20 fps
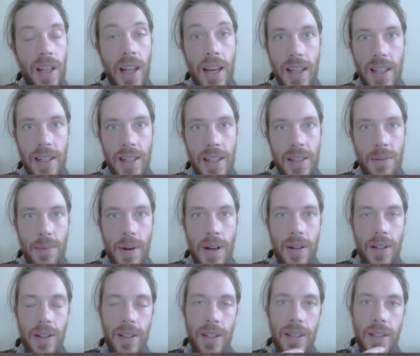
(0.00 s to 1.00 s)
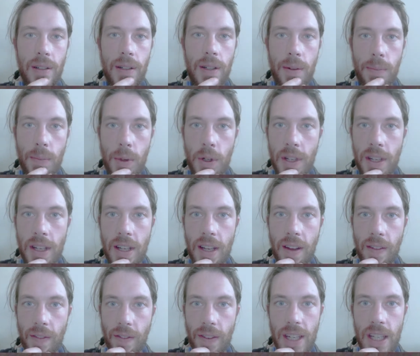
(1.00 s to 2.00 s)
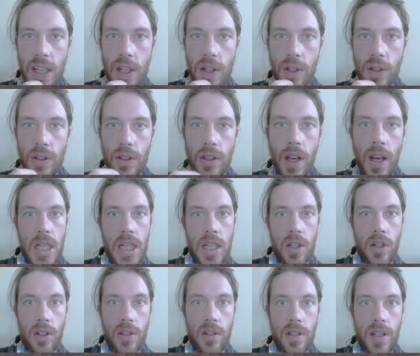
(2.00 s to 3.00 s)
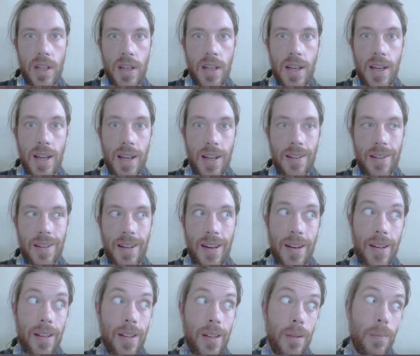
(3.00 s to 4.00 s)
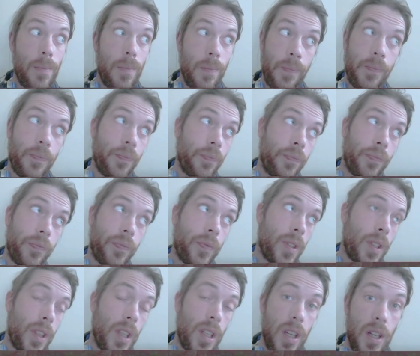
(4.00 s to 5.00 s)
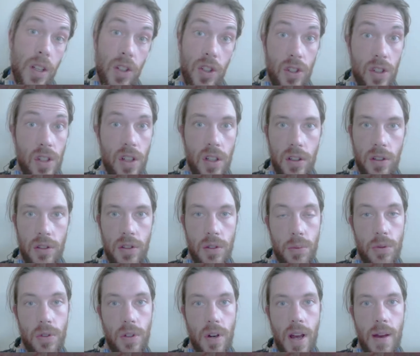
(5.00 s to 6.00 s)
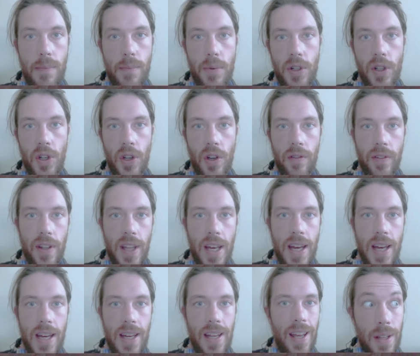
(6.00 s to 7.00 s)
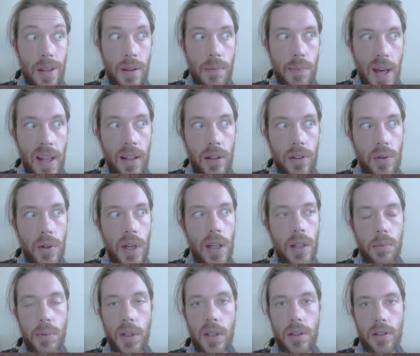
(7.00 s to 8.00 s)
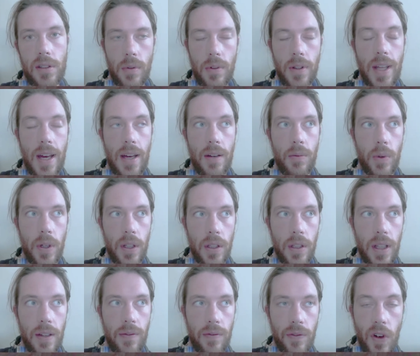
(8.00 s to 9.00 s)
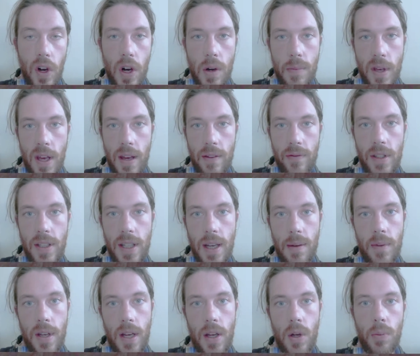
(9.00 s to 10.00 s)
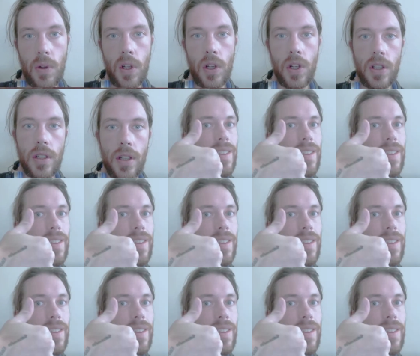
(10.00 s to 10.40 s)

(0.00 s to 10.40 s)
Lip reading: liking these Mountain Leader Monday videos, please consider hitting that circle subscribe button over there. Hit the bell as well, because that will inform you every time that I upload.